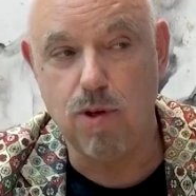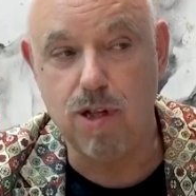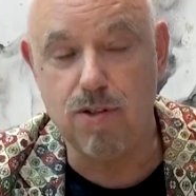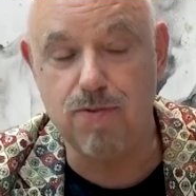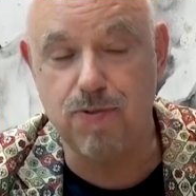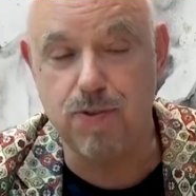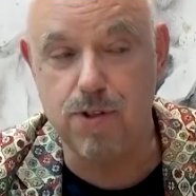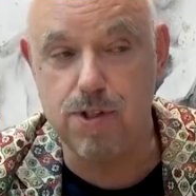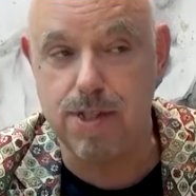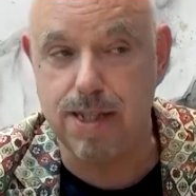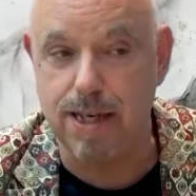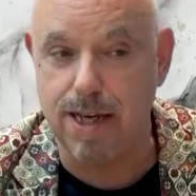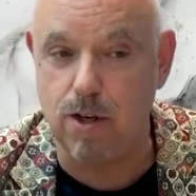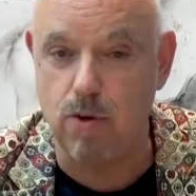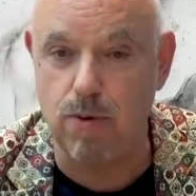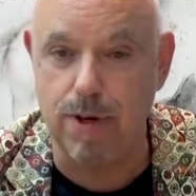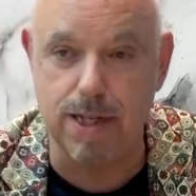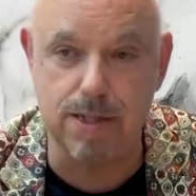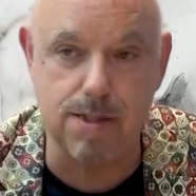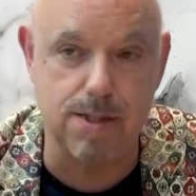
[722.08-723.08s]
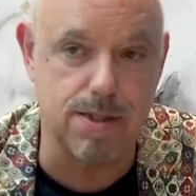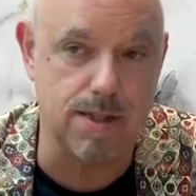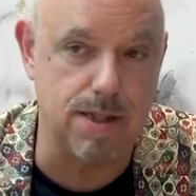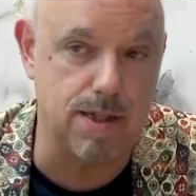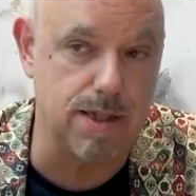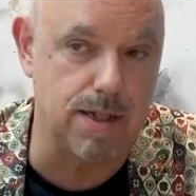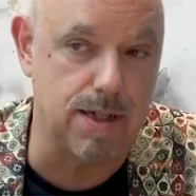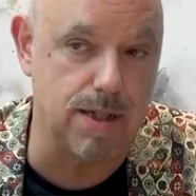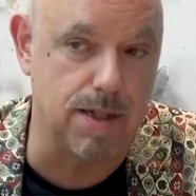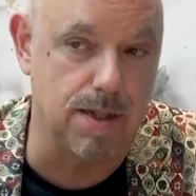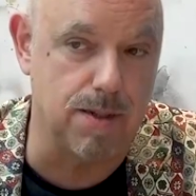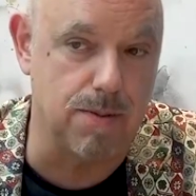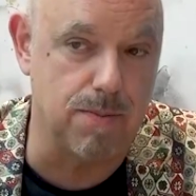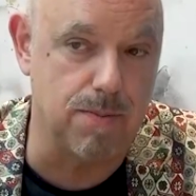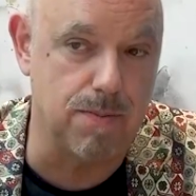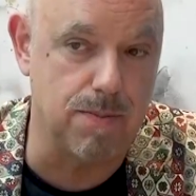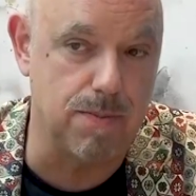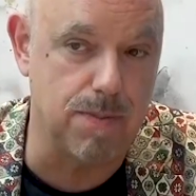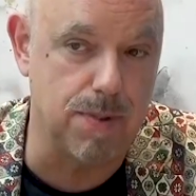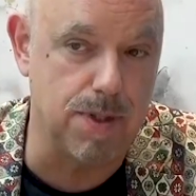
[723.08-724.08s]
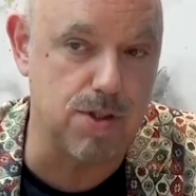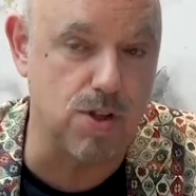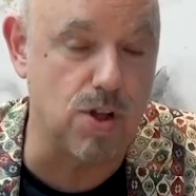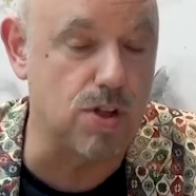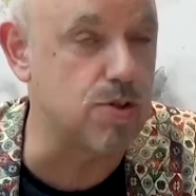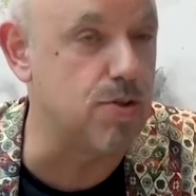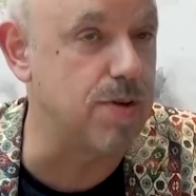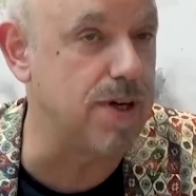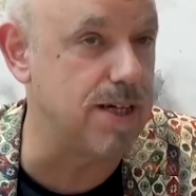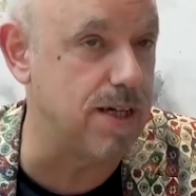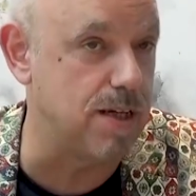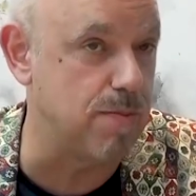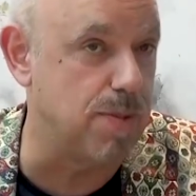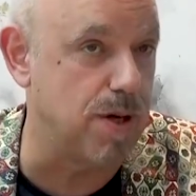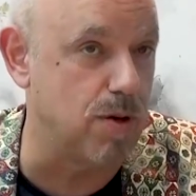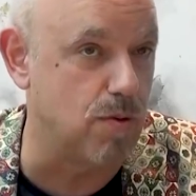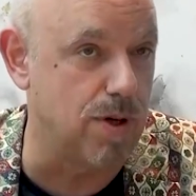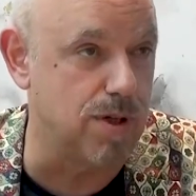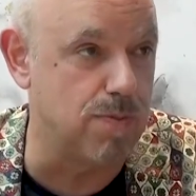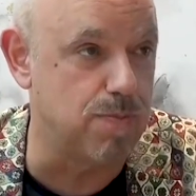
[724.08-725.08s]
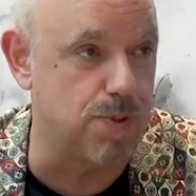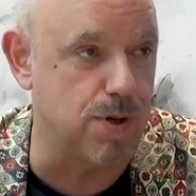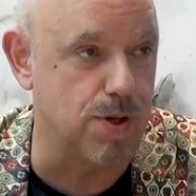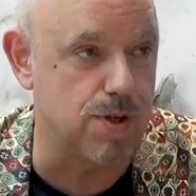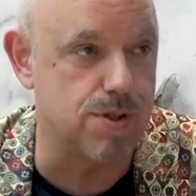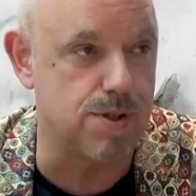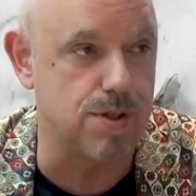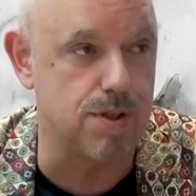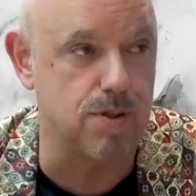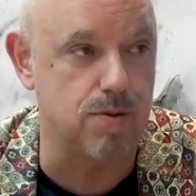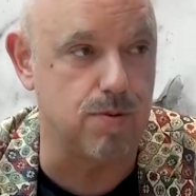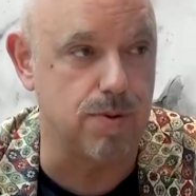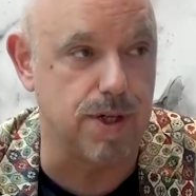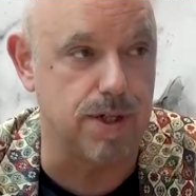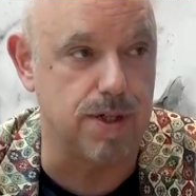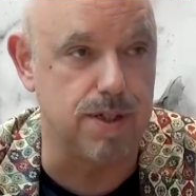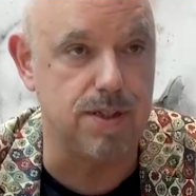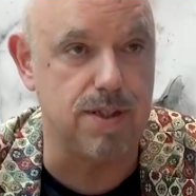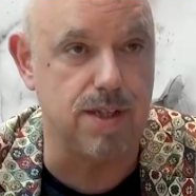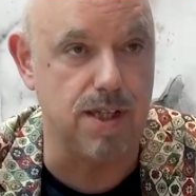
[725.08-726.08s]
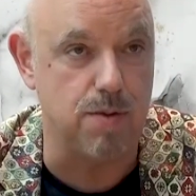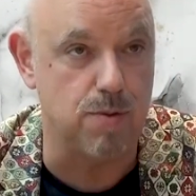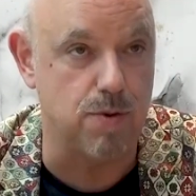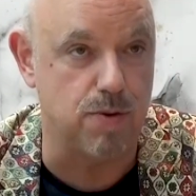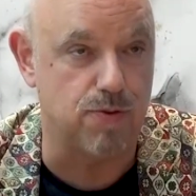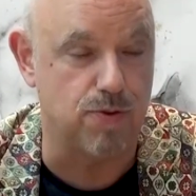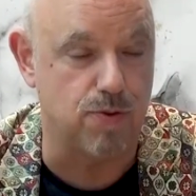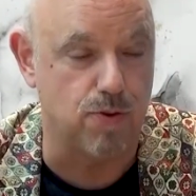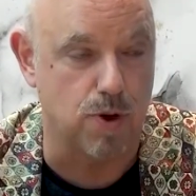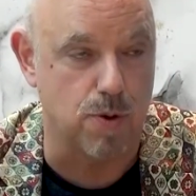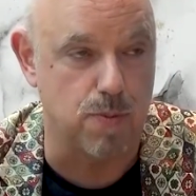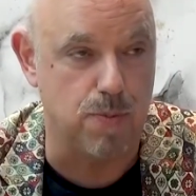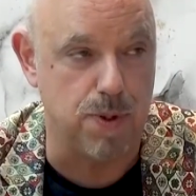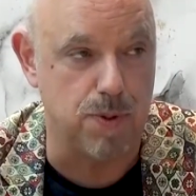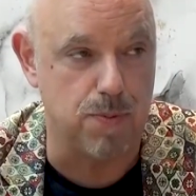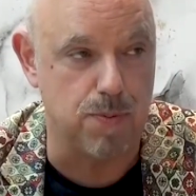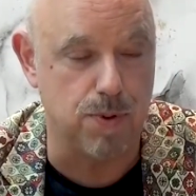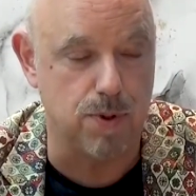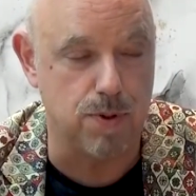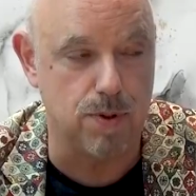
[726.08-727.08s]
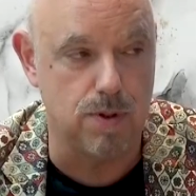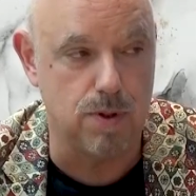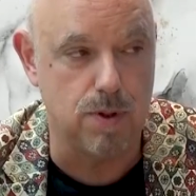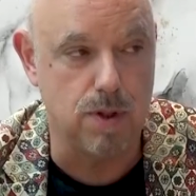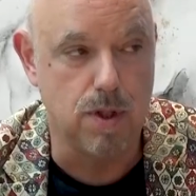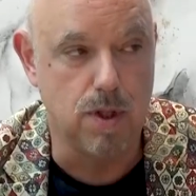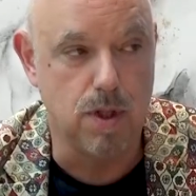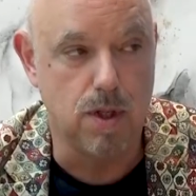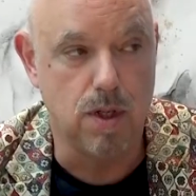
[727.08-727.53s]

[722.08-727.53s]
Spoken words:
Well, first, Ecox is not created by one person. We're a team of 4 people.